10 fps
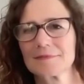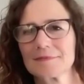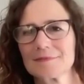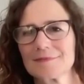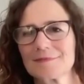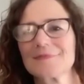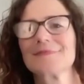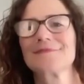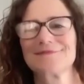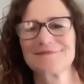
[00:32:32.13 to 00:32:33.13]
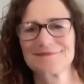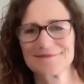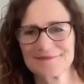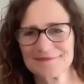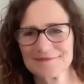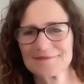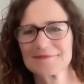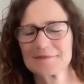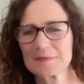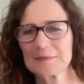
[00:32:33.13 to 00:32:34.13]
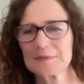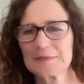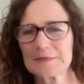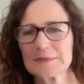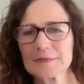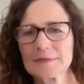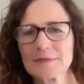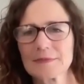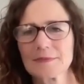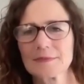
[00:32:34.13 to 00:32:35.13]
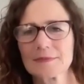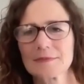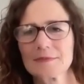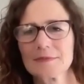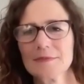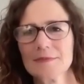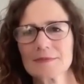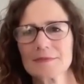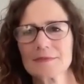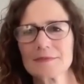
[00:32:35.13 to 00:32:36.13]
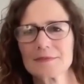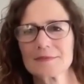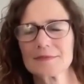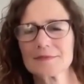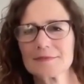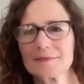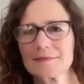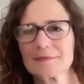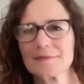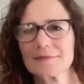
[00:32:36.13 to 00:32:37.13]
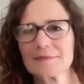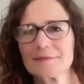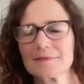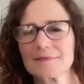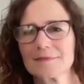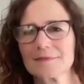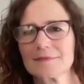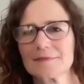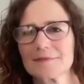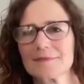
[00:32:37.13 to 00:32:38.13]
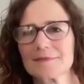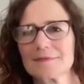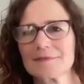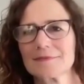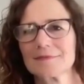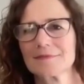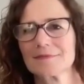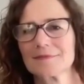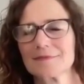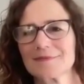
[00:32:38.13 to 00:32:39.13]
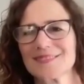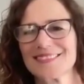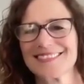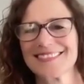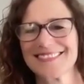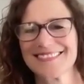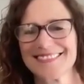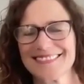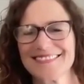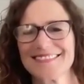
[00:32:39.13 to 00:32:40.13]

The person shown says nothing.